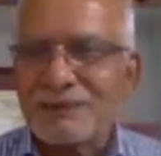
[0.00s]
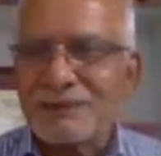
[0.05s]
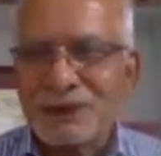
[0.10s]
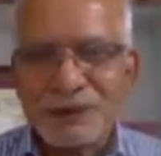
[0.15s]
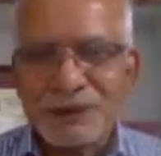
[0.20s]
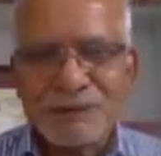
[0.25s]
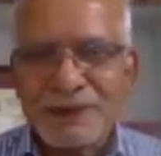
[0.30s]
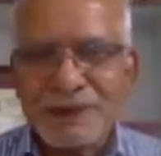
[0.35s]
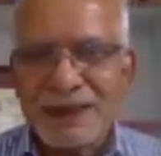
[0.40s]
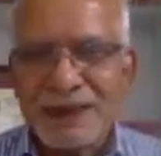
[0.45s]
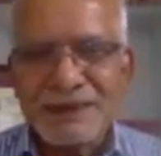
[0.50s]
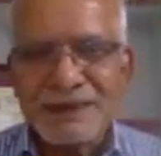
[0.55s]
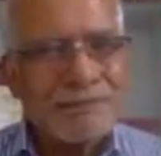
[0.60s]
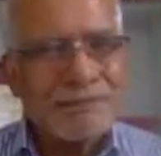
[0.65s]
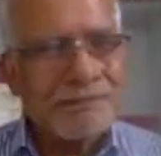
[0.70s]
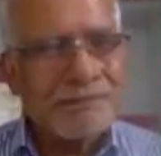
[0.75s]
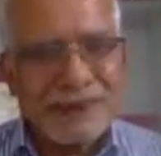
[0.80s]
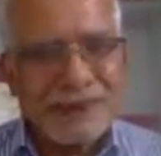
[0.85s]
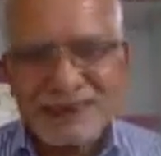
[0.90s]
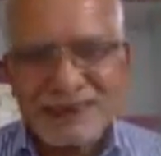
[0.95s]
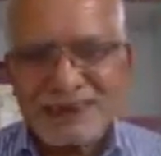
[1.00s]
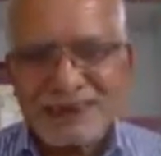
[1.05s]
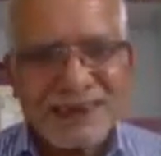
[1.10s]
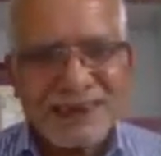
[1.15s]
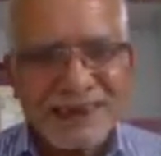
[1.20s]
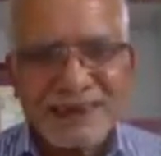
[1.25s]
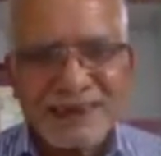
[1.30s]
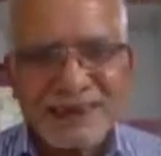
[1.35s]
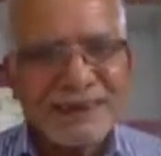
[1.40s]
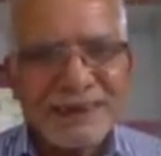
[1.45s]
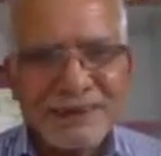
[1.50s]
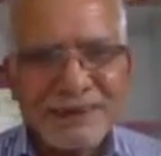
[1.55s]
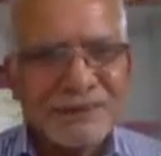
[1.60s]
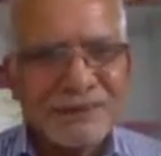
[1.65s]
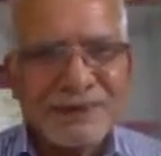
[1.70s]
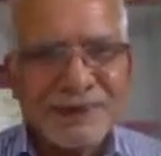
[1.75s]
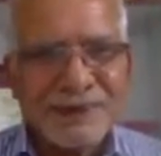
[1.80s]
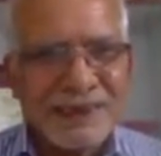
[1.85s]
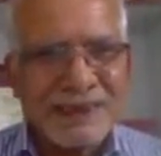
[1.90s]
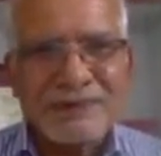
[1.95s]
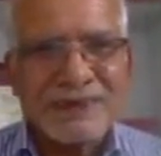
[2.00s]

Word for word: Majumdar, must read for